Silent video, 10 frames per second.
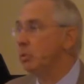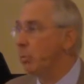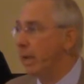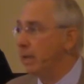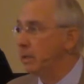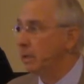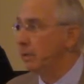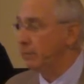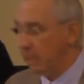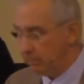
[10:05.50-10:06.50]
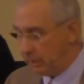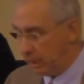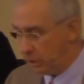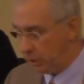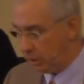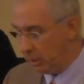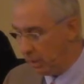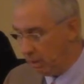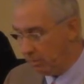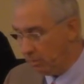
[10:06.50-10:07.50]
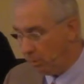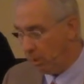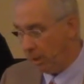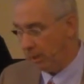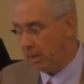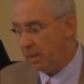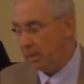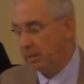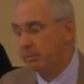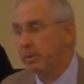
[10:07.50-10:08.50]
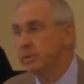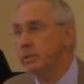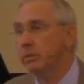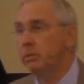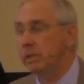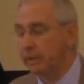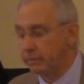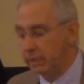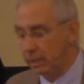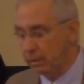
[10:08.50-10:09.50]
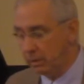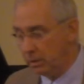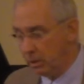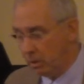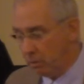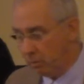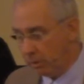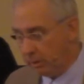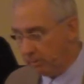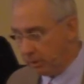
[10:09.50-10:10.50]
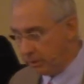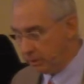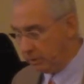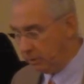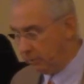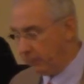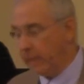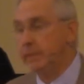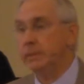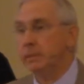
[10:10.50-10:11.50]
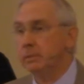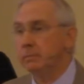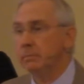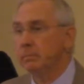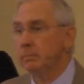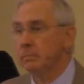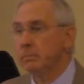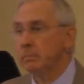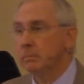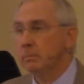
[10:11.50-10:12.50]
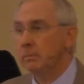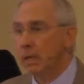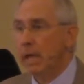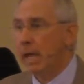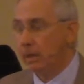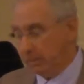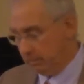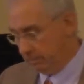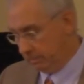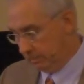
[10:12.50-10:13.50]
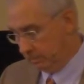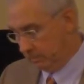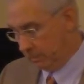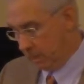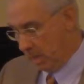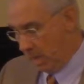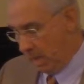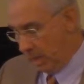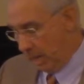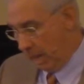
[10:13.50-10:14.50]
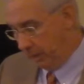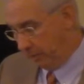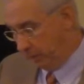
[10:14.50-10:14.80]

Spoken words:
the weight of temptation more? The person who gives in or the person who fights it? The latter. Now, the